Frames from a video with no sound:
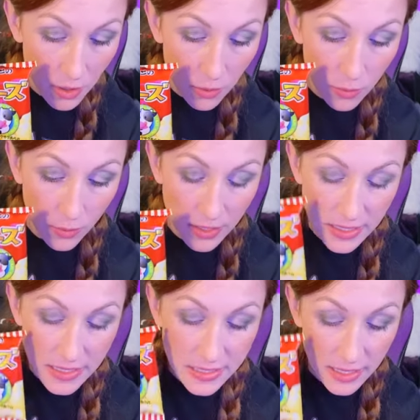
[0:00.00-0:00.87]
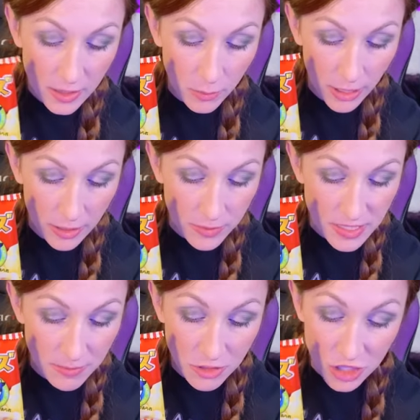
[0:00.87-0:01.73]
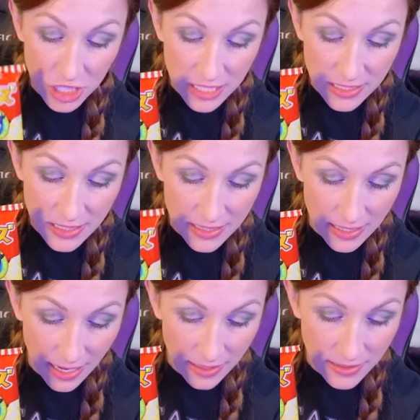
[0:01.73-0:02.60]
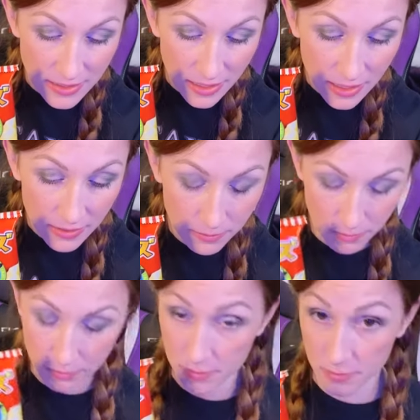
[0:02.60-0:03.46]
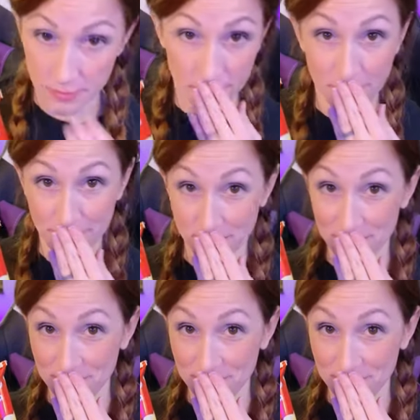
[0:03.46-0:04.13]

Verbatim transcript: We wanted to celebrate it with some cheesy snacks. Mm.